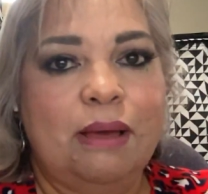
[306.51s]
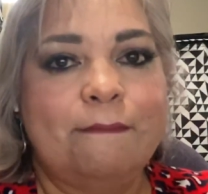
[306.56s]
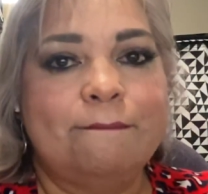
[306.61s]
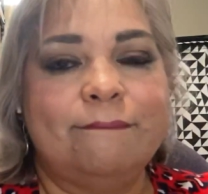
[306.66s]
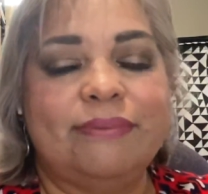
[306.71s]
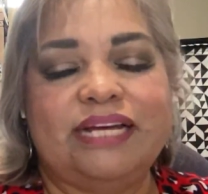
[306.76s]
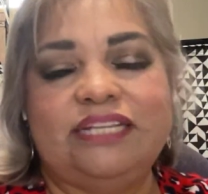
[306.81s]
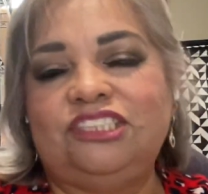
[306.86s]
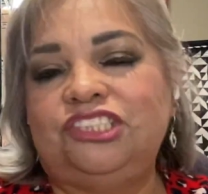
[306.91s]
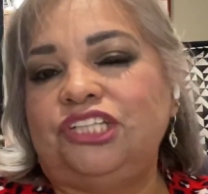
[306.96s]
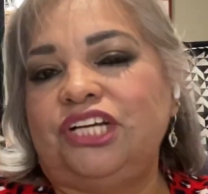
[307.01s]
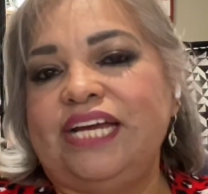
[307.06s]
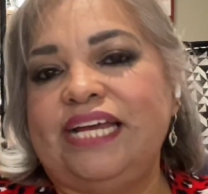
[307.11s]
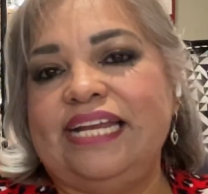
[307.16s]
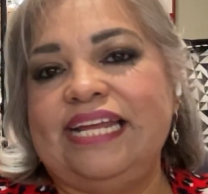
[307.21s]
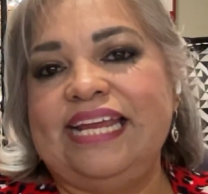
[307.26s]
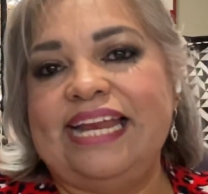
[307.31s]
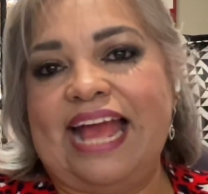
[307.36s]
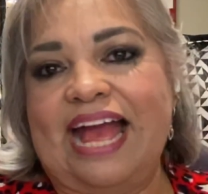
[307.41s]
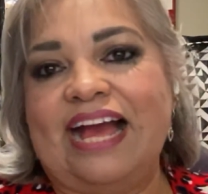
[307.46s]
My
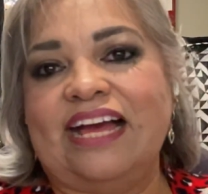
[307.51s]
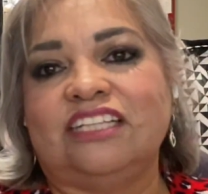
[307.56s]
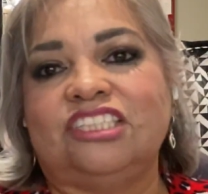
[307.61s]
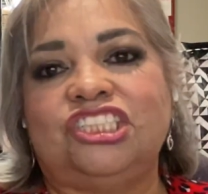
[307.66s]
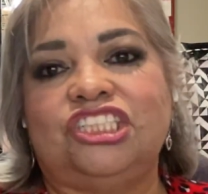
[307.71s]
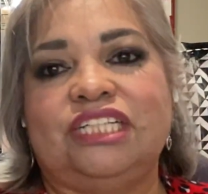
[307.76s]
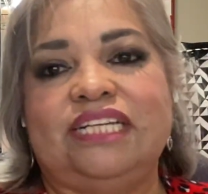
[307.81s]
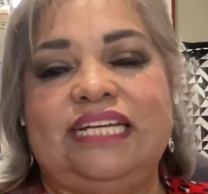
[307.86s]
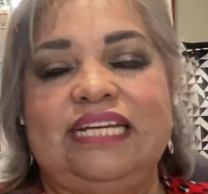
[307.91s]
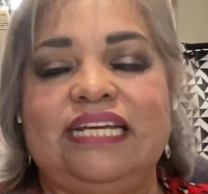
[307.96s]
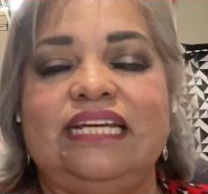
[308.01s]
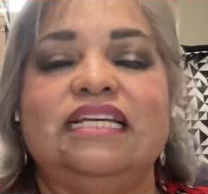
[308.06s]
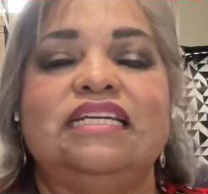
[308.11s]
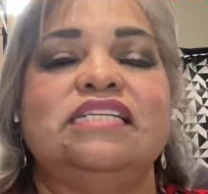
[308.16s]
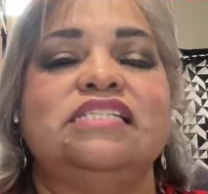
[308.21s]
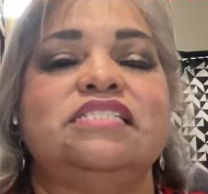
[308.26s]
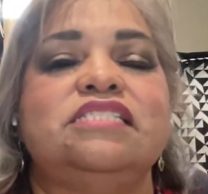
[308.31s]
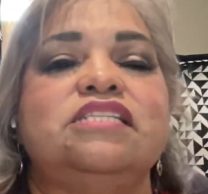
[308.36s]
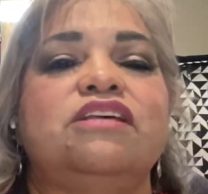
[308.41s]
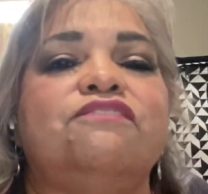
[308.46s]
training actually
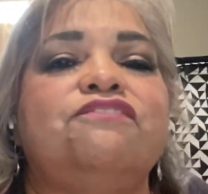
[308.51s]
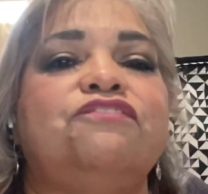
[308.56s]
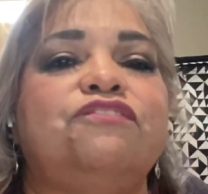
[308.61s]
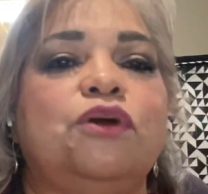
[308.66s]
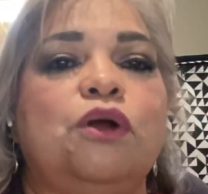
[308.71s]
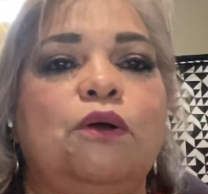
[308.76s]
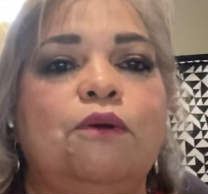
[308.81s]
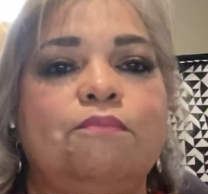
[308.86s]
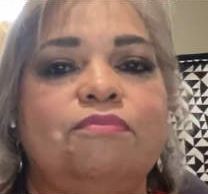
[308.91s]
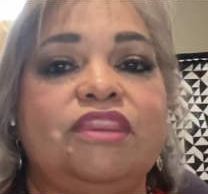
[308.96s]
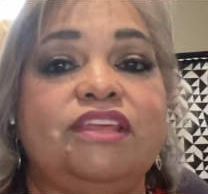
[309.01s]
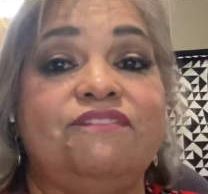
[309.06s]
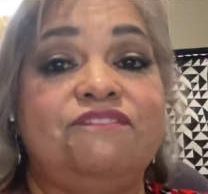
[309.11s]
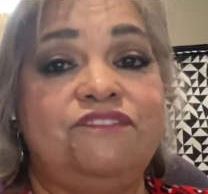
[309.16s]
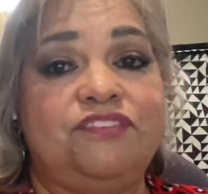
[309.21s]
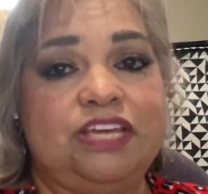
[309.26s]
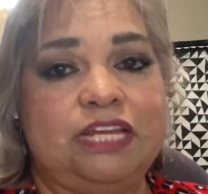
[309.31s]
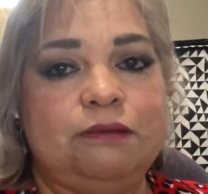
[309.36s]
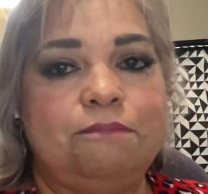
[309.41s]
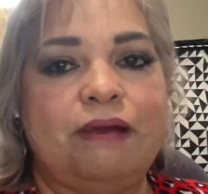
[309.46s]
is from the
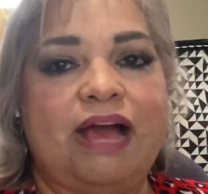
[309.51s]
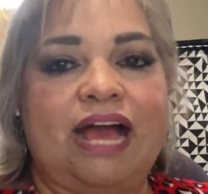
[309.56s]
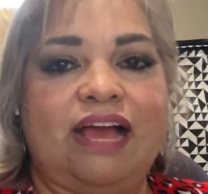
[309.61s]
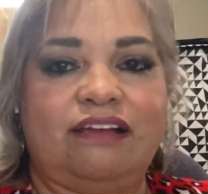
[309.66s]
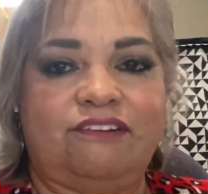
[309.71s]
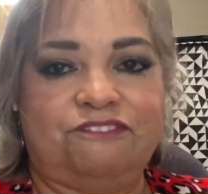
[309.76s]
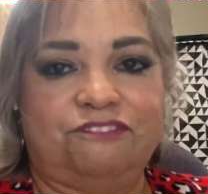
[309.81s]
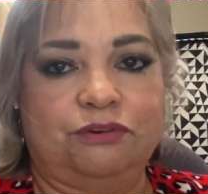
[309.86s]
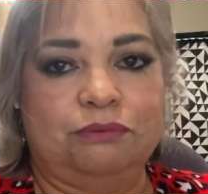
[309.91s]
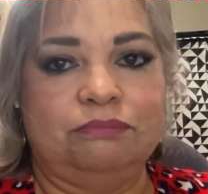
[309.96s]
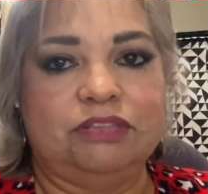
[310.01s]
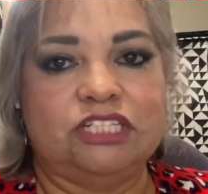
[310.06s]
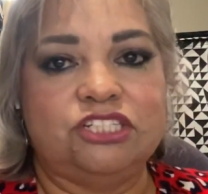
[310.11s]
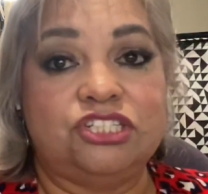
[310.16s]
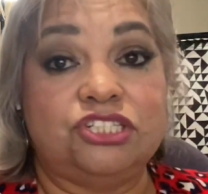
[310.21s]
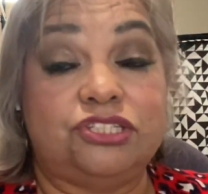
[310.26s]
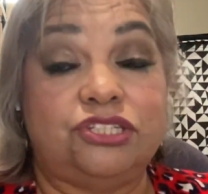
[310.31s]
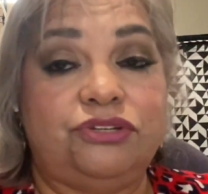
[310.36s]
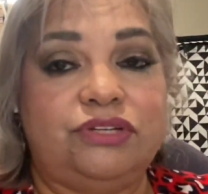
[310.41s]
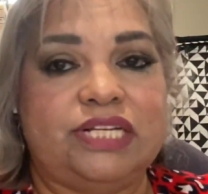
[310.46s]
feedback from the
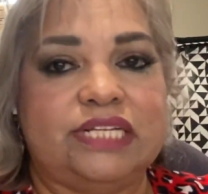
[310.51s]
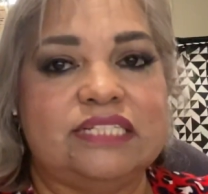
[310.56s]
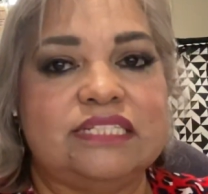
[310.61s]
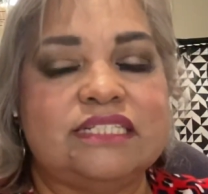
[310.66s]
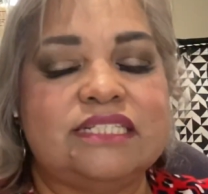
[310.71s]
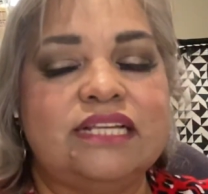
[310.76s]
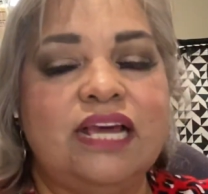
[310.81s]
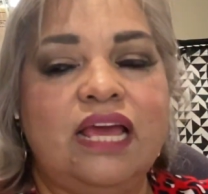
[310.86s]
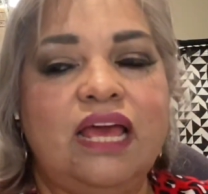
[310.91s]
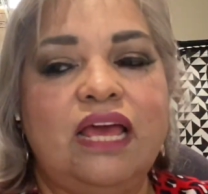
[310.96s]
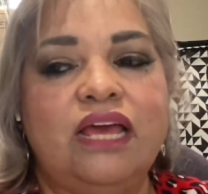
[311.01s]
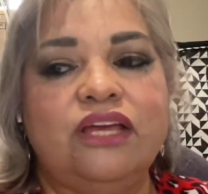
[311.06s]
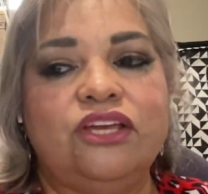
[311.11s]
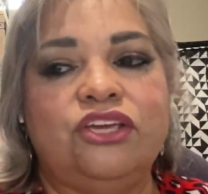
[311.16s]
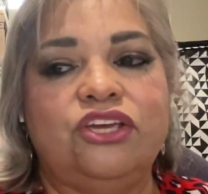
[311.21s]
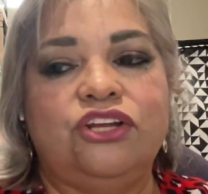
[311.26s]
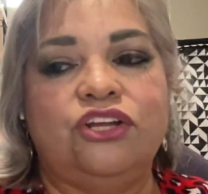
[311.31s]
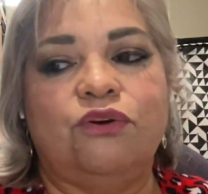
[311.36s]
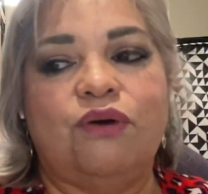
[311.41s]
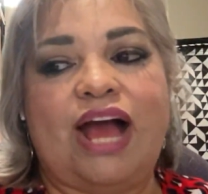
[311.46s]
students.
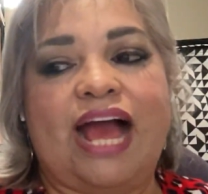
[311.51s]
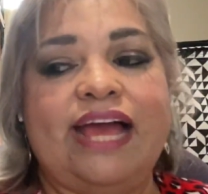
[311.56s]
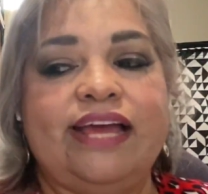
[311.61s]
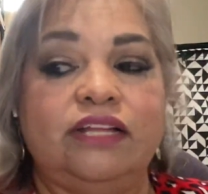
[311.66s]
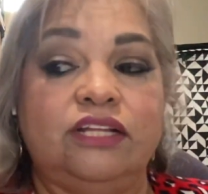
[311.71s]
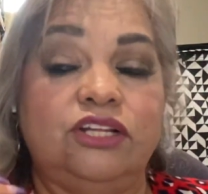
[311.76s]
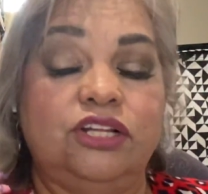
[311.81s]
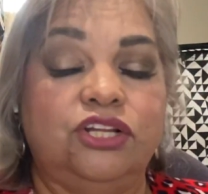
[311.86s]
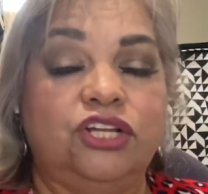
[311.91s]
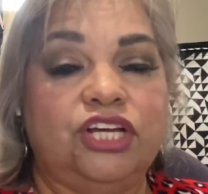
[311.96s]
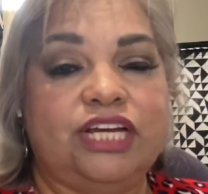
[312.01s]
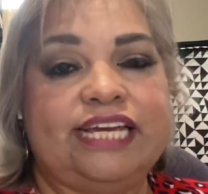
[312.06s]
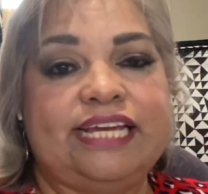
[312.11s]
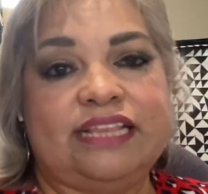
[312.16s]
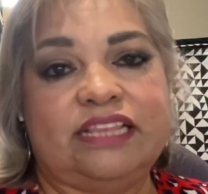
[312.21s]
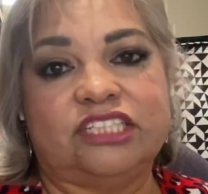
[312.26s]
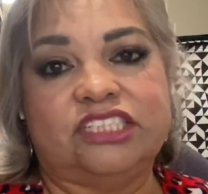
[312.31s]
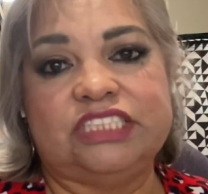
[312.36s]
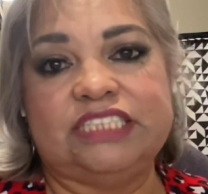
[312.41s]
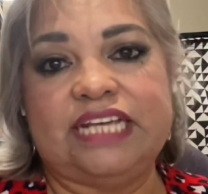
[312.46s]
You know, I look
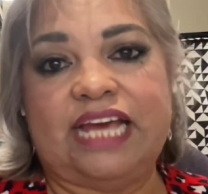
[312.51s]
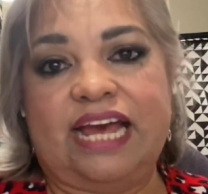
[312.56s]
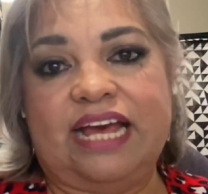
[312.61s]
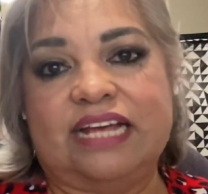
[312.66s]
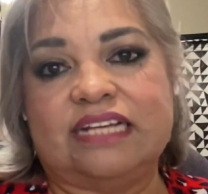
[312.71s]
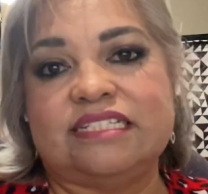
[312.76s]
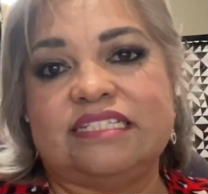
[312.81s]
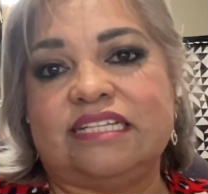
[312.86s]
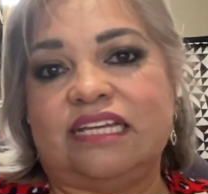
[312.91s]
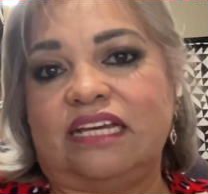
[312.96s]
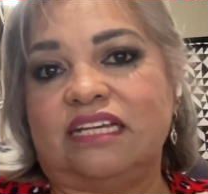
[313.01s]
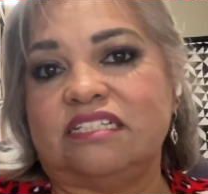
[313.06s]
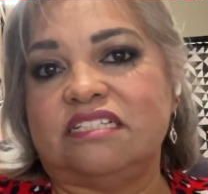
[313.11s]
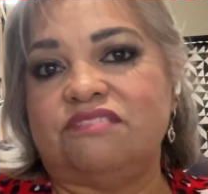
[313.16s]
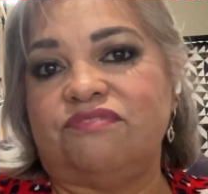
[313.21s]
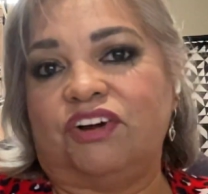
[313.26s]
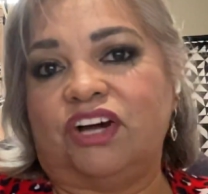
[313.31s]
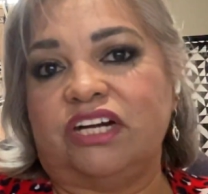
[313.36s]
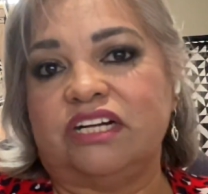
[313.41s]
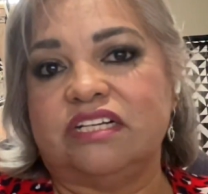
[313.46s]
at their test as
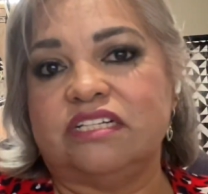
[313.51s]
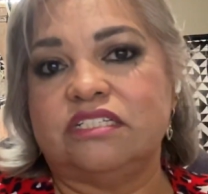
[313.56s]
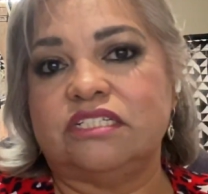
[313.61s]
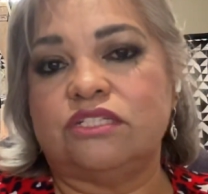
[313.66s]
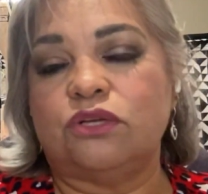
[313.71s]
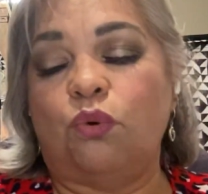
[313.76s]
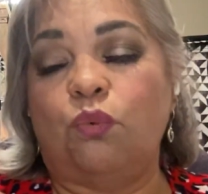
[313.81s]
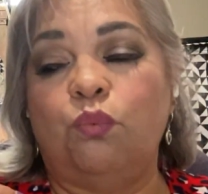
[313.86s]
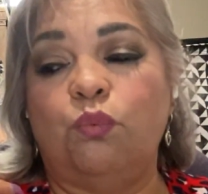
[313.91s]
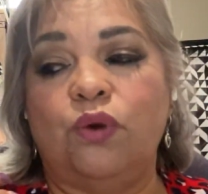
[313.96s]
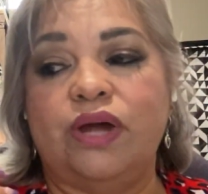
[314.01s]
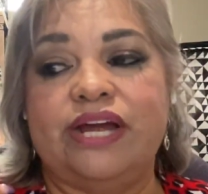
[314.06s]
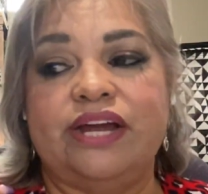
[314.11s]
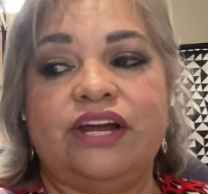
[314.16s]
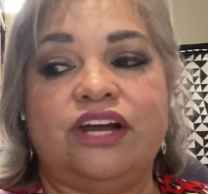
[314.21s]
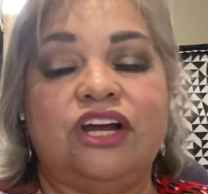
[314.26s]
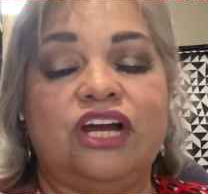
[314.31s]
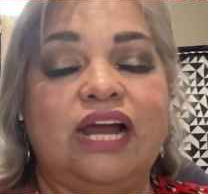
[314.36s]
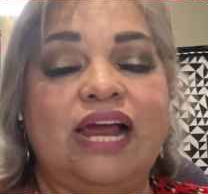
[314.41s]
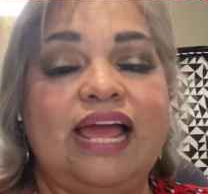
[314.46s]
far as
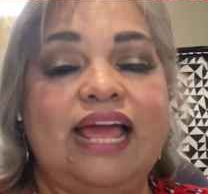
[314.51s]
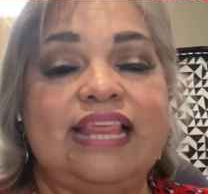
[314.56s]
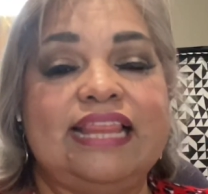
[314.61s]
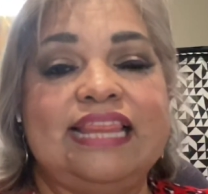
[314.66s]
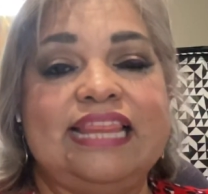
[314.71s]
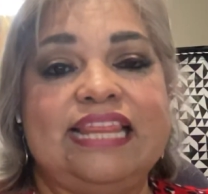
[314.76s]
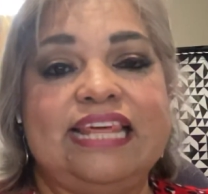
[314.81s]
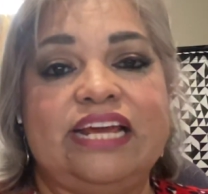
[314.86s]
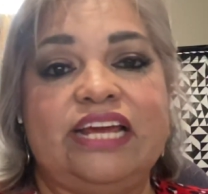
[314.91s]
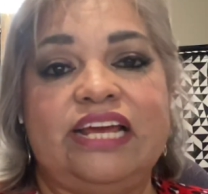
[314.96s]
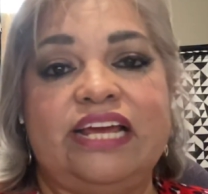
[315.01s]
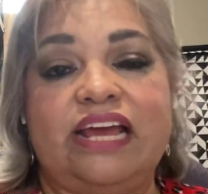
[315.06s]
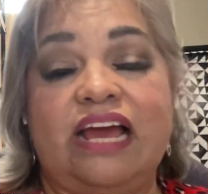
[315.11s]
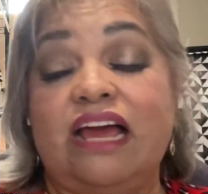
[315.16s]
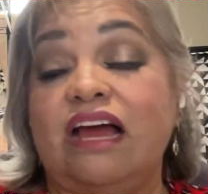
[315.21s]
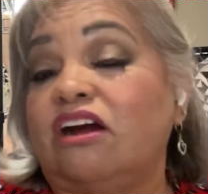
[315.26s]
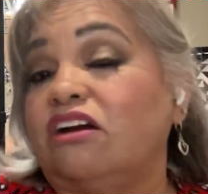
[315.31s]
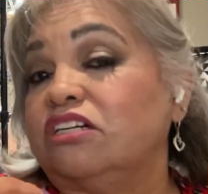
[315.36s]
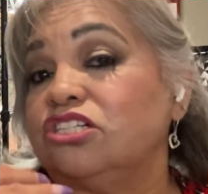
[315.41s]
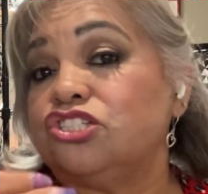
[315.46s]
where they
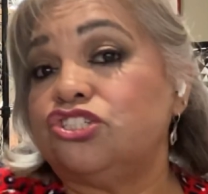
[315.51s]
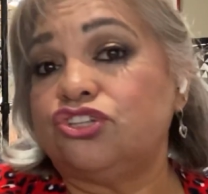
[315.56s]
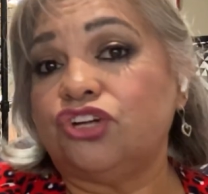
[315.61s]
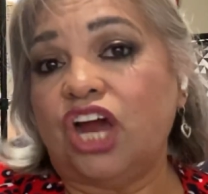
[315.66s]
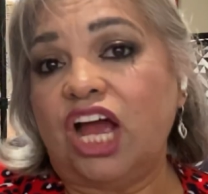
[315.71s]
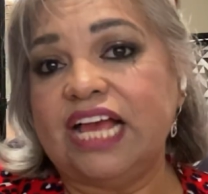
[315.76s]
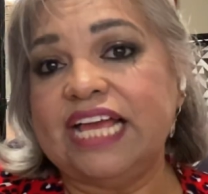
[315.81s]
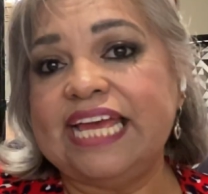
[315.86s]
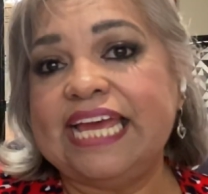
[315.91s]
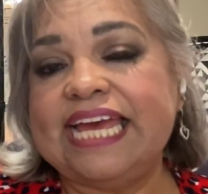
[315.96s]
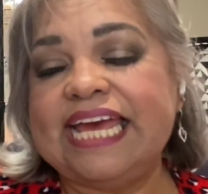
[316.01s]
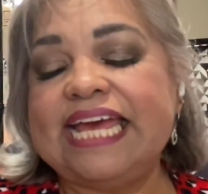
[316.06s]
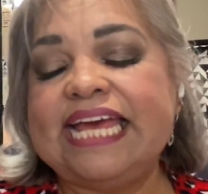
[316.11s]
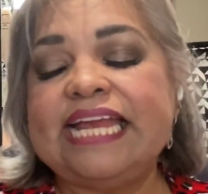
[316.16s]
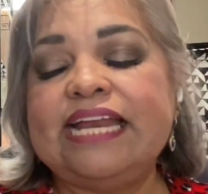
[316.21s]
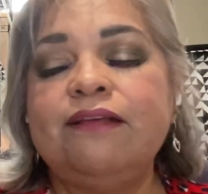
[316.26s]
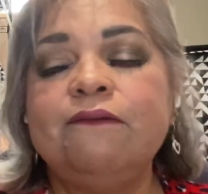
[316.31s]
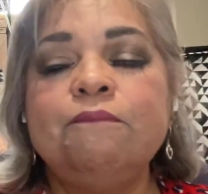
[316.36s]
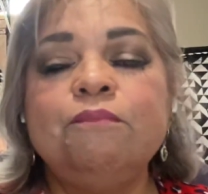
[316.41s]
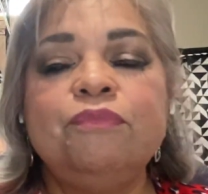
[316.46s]
are strong in,